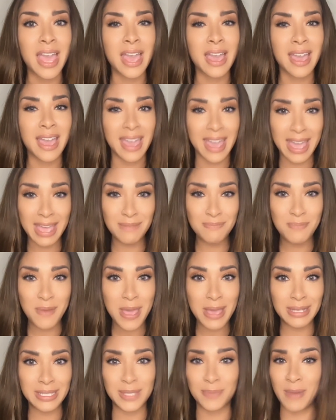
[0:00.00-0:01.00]

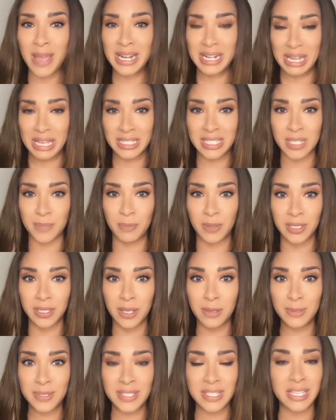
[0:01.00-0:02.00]
Handpicked by Nancy
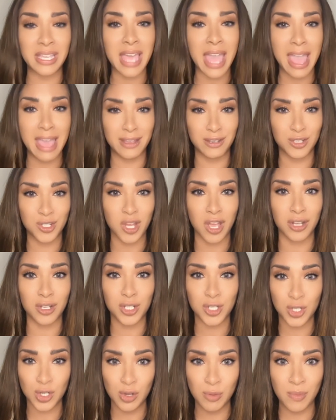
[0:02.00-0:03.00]
Pelosi and Chuck
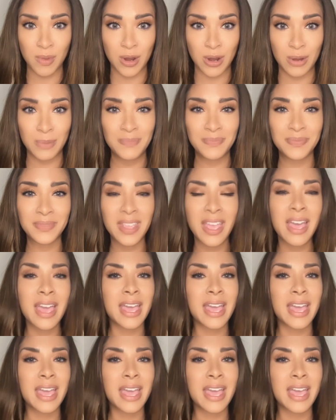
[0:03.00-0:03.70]
Schumer,